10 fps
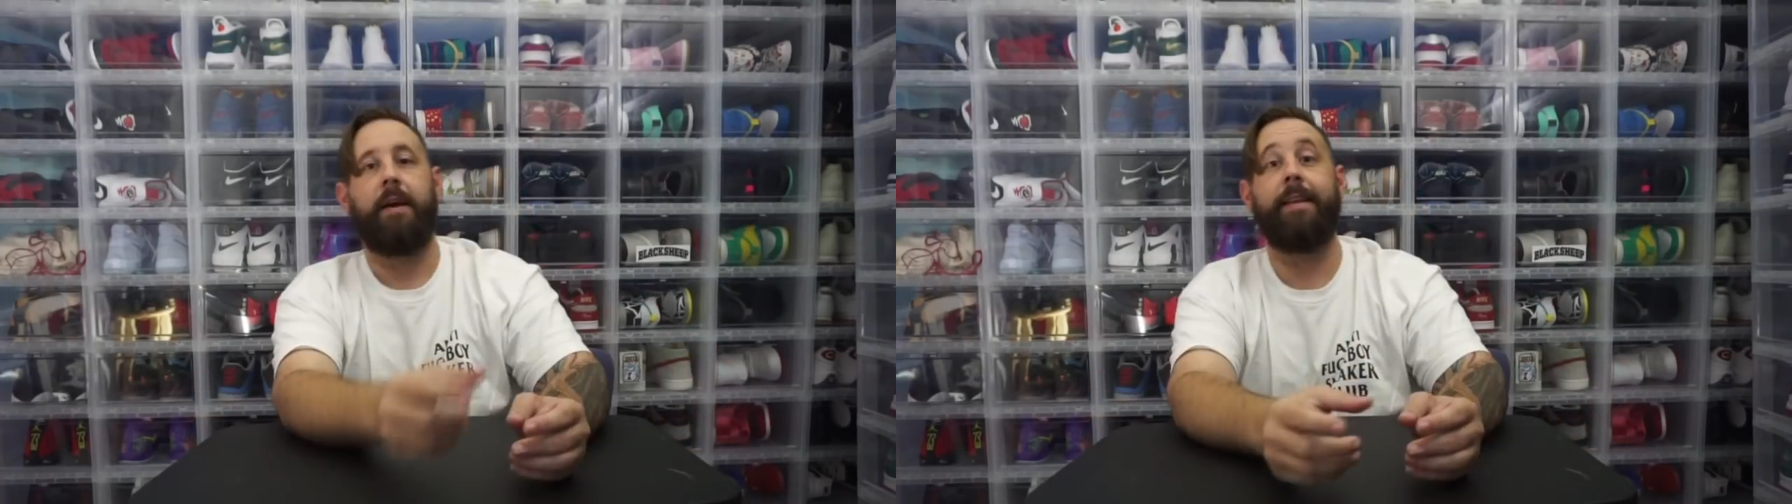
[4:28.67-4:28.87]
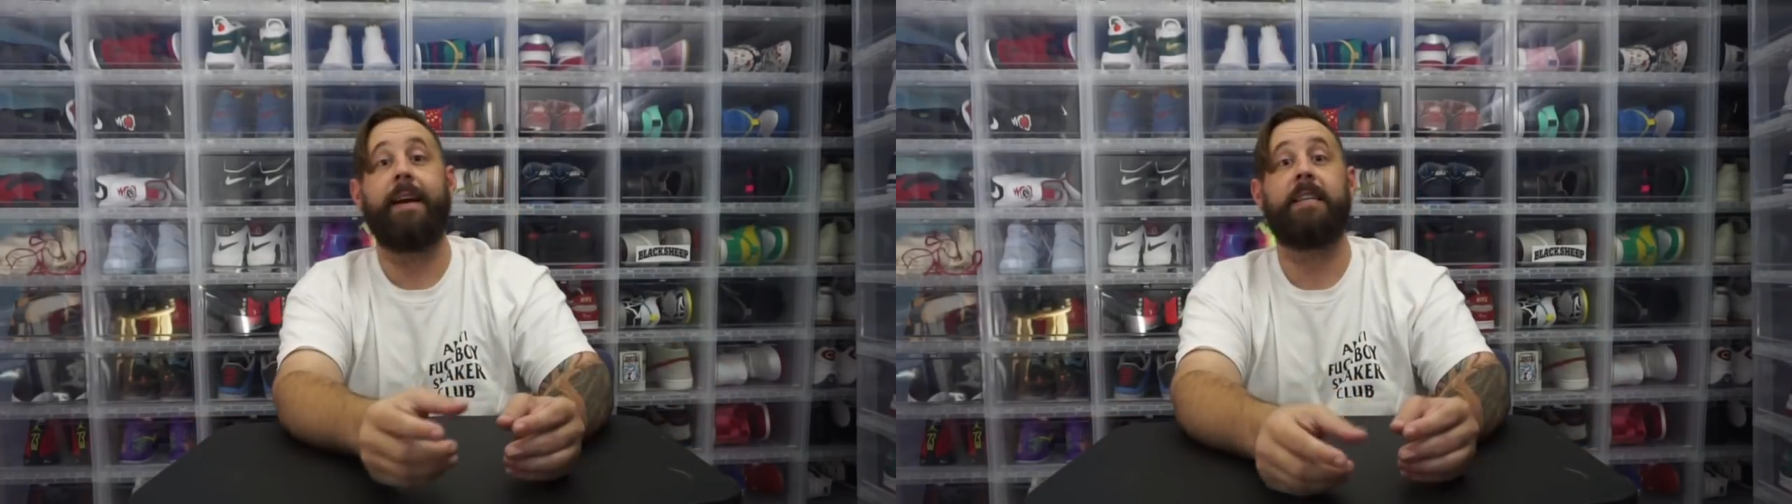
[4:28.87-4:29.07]

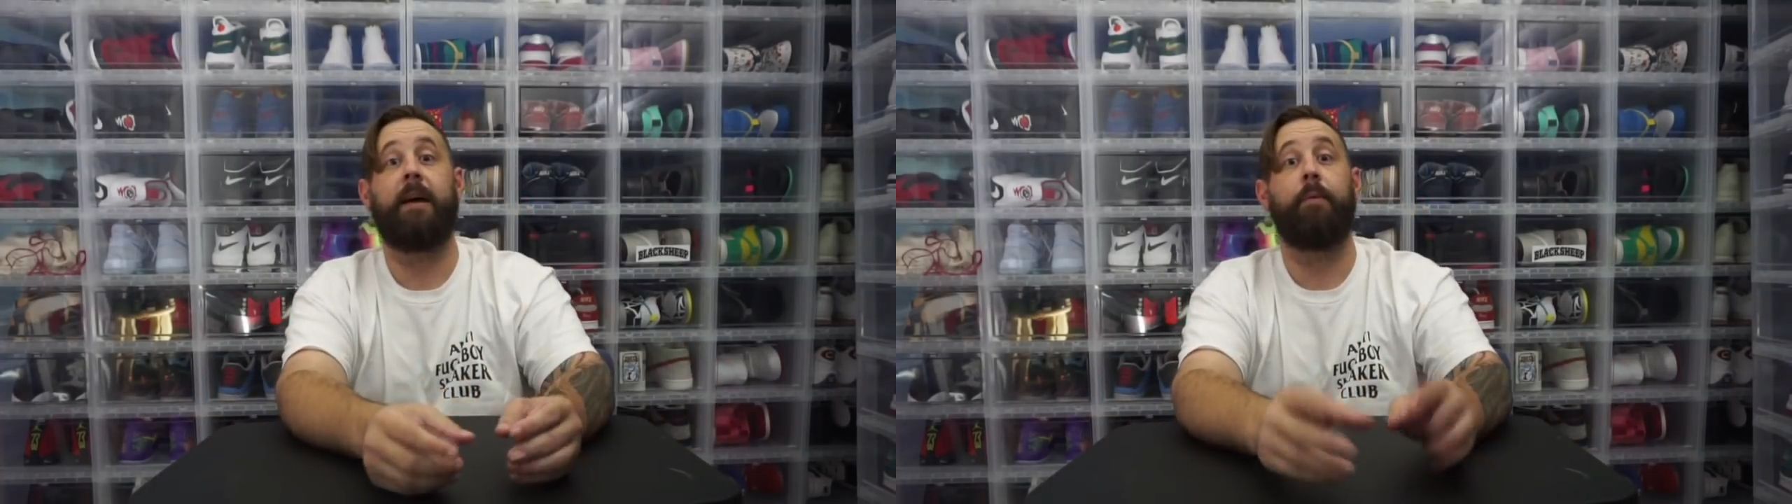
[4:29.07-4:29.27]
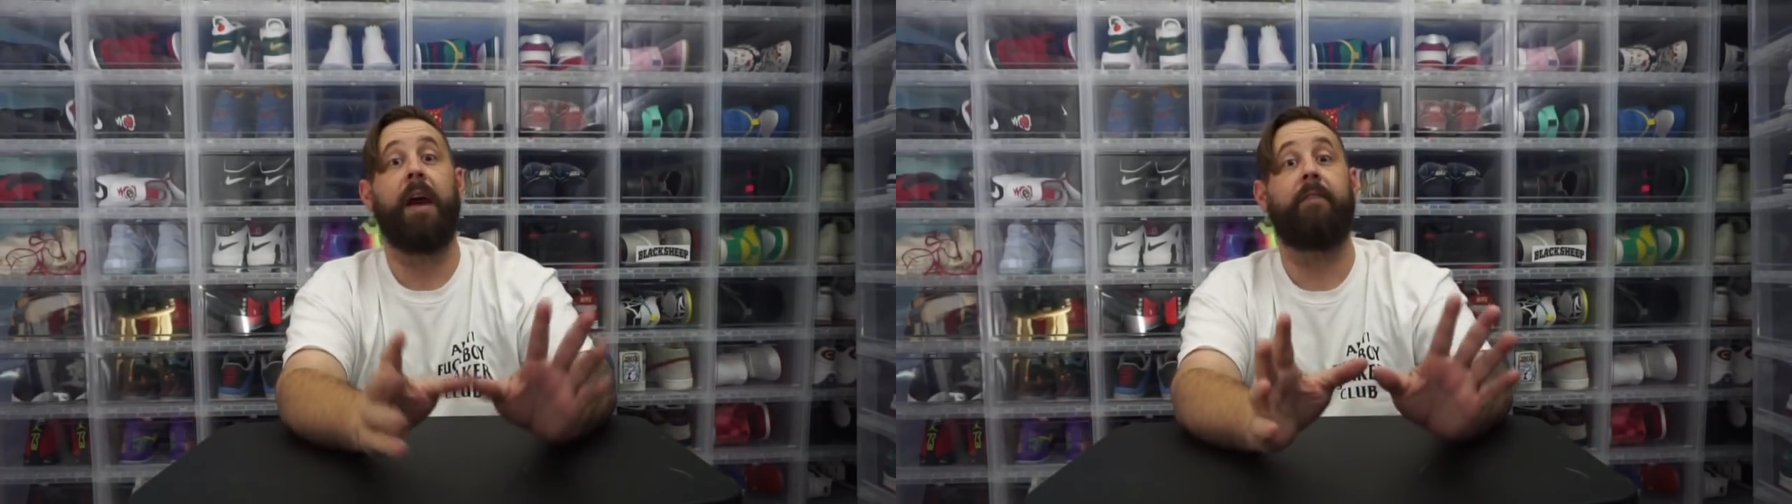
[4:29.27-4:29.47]
And next
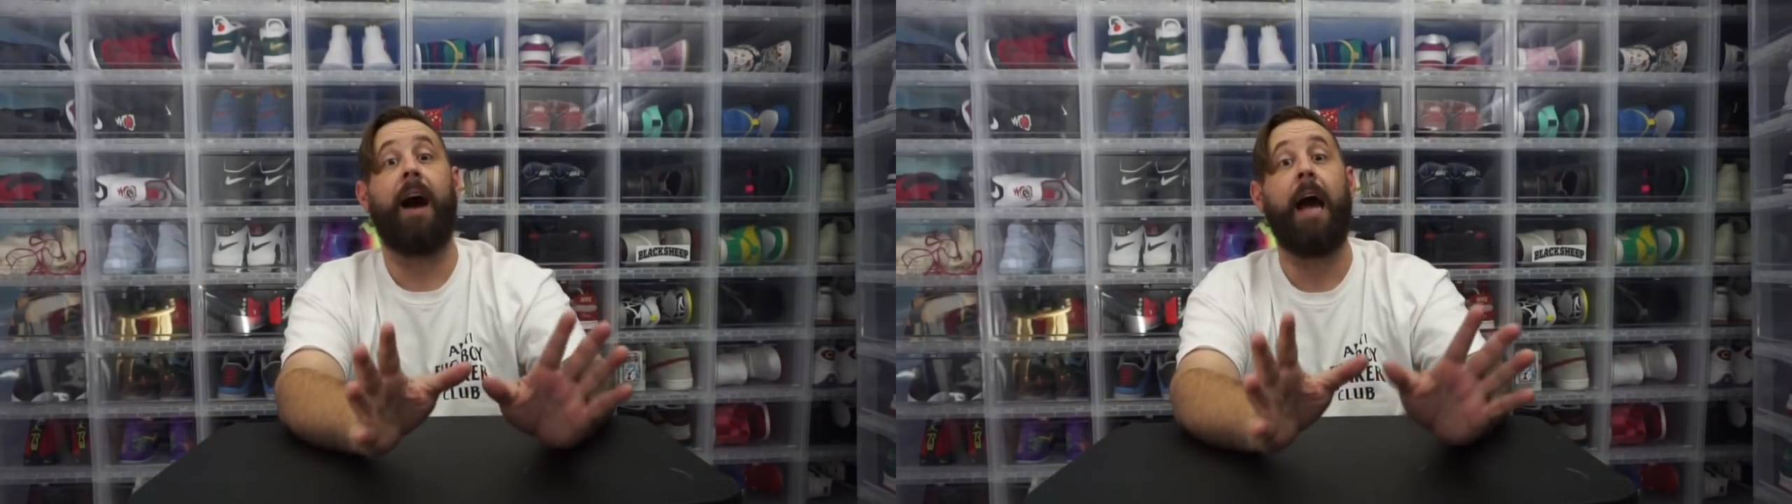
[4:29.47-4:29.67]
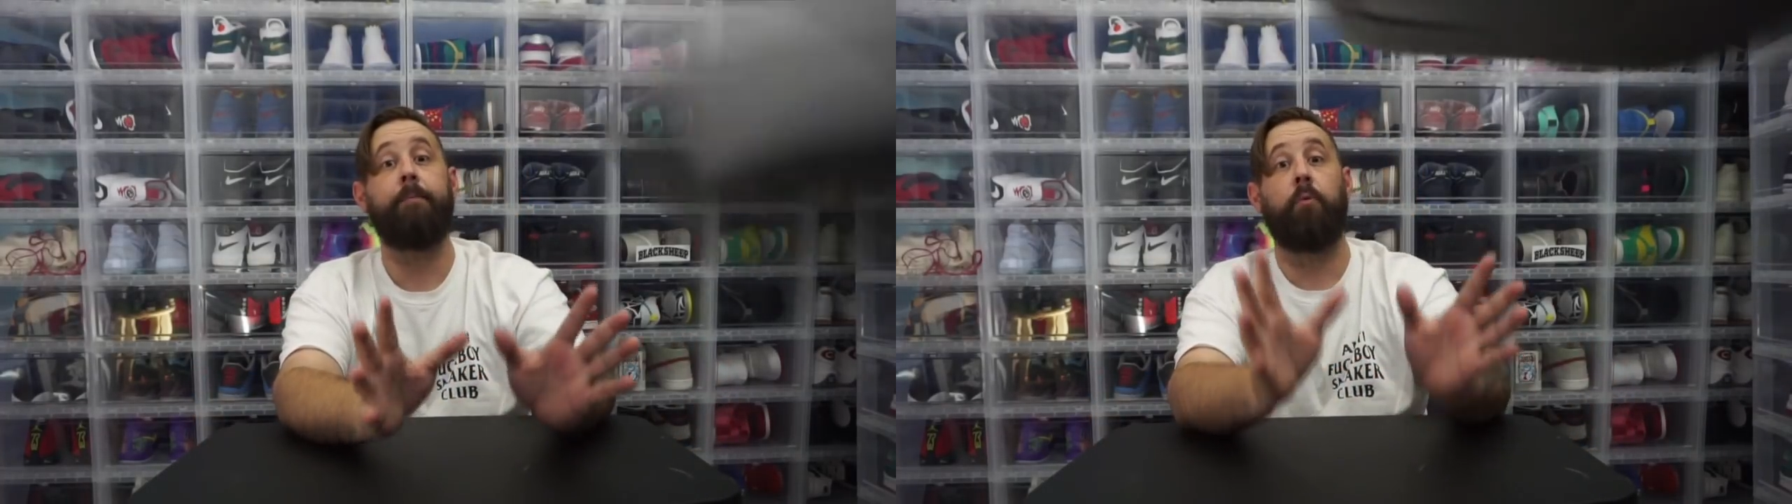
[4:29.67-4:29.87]
up we have a
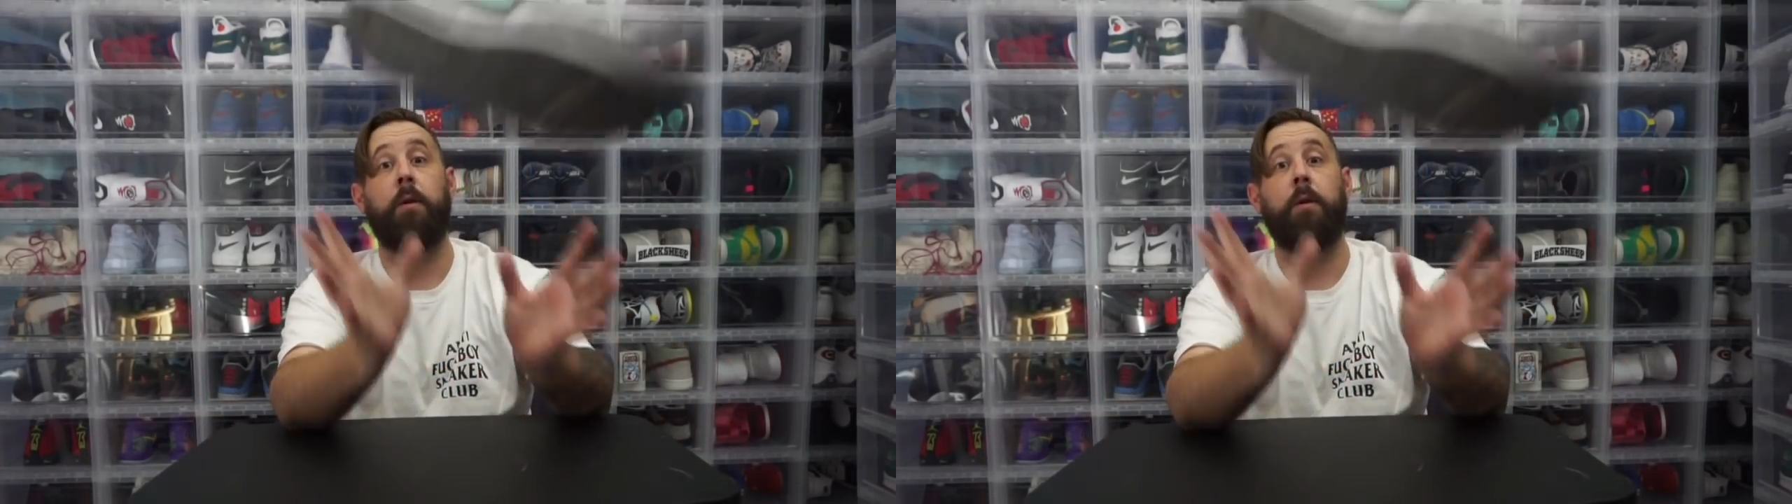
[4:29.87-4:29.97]
hype